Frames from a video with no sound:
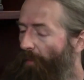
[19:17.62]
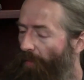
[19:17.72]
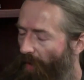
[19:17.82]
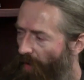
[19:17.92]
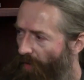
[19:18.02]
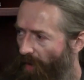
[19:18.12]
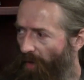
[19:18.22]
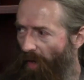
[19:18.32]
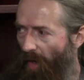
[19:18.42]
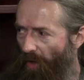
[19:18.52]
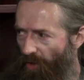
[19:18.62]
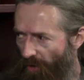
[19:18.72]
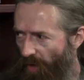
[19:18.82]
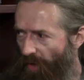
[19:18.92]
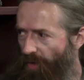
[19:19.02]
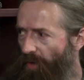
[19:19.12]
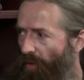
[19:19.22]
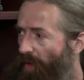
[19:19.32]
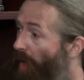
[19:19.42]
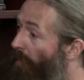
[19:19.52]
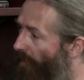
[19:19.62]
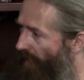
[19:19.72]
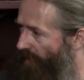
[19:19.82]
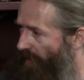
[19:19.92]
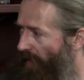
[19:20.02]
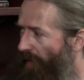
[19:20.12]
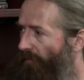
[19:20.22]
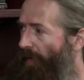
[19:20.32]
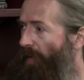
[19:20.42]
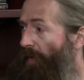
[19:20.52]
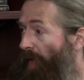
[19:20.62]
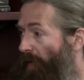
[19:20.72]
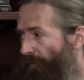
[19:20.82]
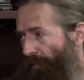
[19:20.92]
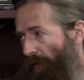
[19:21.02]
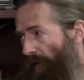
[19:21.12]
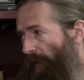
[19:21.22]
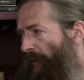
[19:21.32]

these things are sure to complement each other very powerfully.